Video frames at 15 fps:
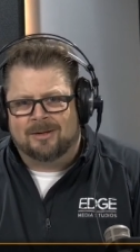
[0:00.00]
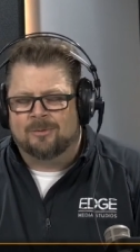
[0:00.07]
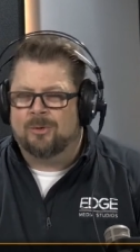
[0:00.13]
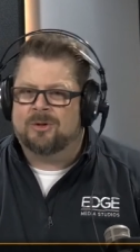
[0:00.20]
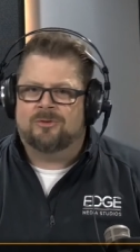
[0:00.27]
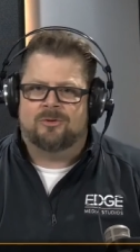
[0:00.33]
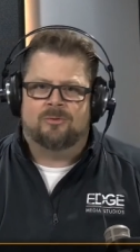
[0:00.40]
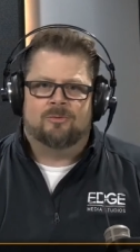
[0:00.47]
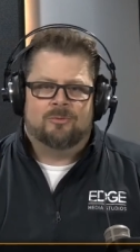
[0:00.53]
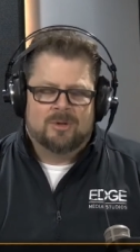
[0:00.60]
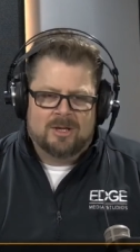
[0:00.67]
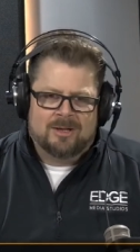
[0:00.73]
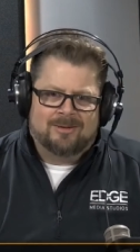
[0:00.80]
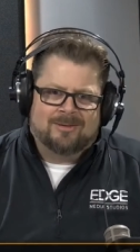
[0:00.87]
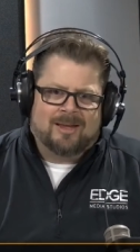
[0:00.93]
Once you've
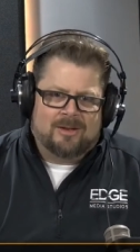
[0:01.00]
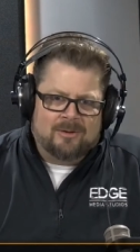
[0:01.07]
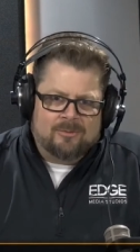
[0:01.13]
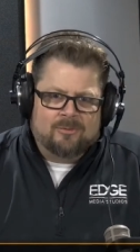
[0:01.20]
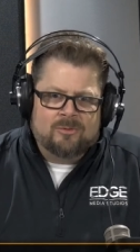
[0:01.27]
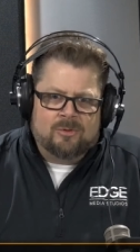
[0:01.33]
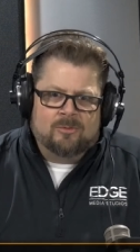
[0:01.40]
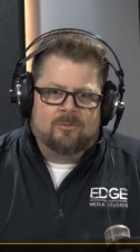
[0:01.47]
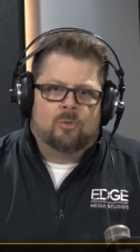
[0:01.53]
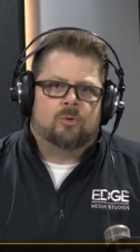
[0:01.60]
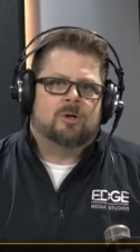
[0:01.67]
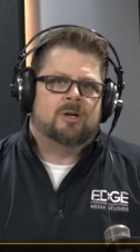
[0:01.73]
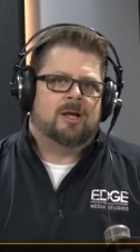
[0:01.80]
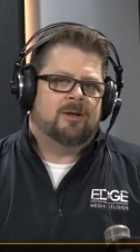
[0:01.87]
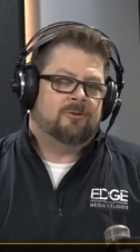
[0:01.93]
said you've you've
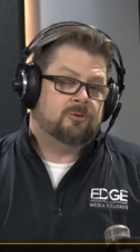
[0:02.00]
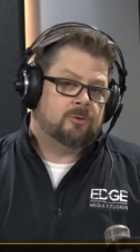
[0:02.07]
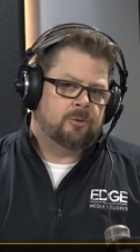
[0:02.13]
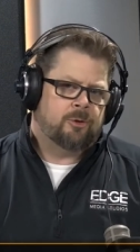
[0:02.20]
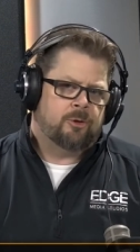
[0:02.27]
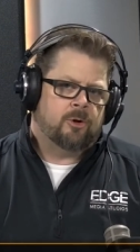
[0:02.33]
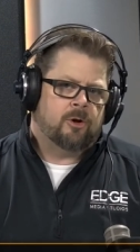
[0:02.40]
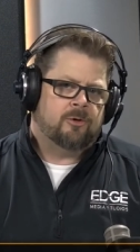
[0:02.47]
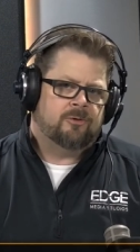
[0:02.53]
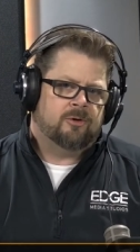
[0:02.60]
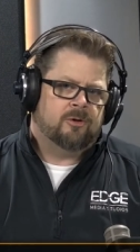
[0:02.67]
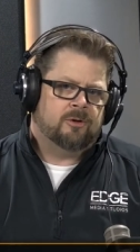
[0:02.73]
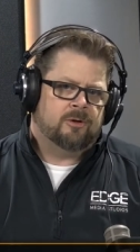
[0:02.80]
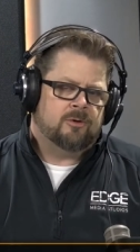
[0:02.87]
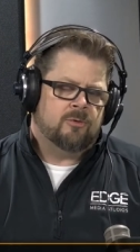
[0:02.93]
organized your thoughts
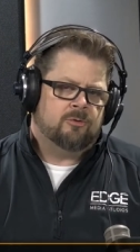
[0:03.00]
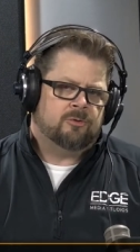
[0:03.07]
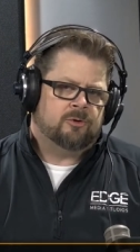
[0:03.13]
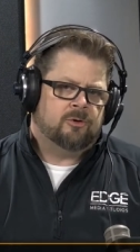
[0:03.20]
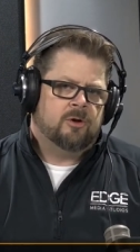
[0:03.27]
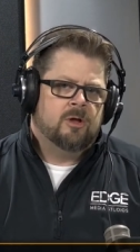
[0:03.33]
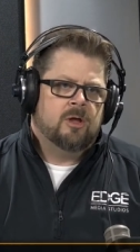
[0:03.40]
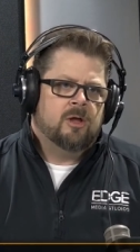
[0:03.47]
on the user,